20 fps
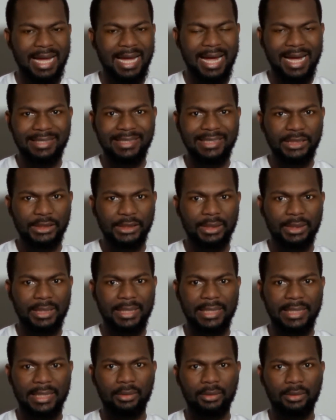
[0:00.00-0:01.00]

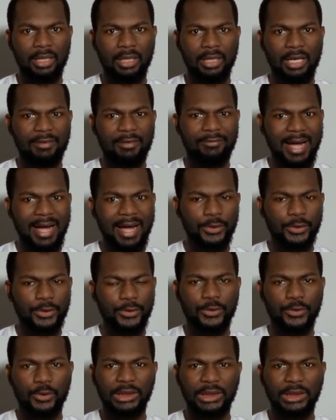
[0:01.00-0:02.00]
Additionally,
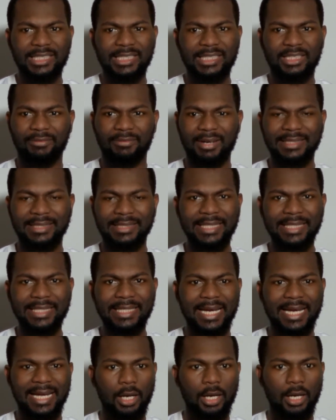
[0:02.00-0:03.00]
factors such as
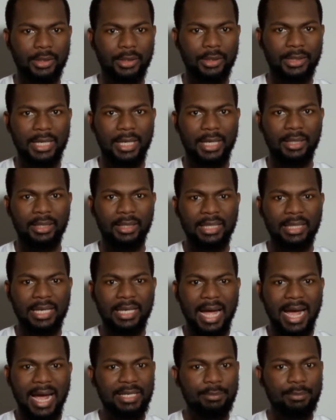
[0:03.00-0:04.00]
fatigue and hunger
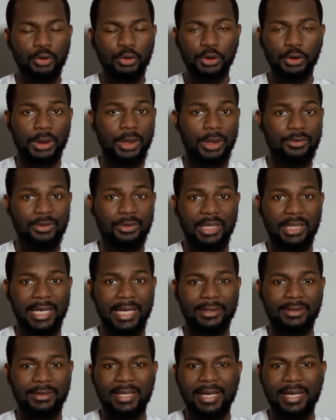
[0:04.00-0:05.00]
and emotional
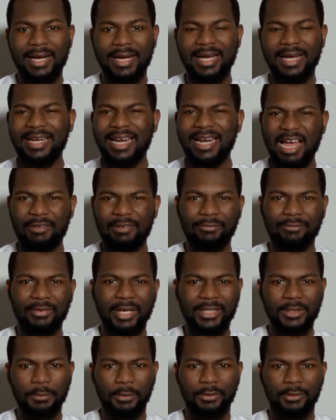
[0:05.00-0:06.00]
state can
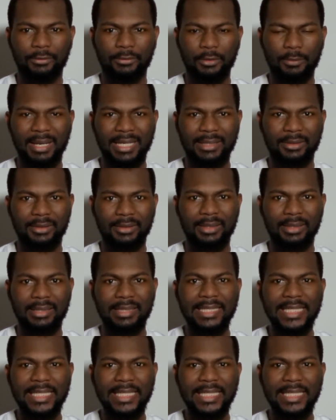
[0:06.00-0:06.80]
affect performance,